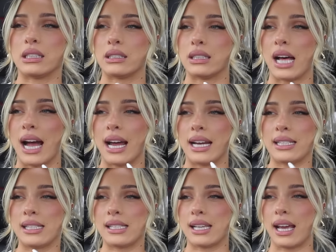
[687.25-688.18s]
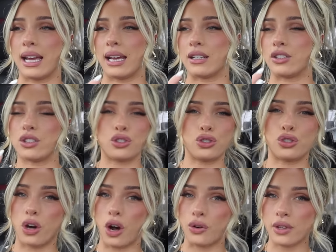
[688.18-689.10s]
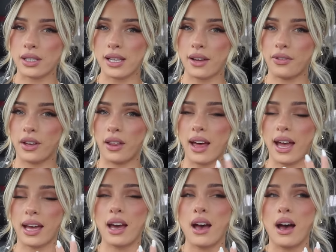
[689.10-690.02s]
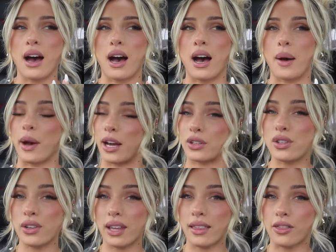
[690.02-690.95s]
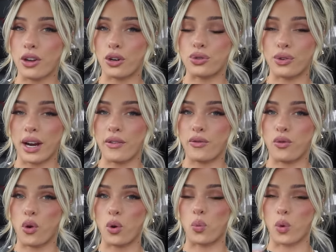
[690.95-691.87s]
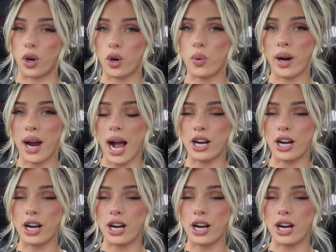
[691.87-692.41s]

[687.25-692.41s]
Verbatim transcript: lines and genres, I feel like. Um, I also think that they're great for workwear,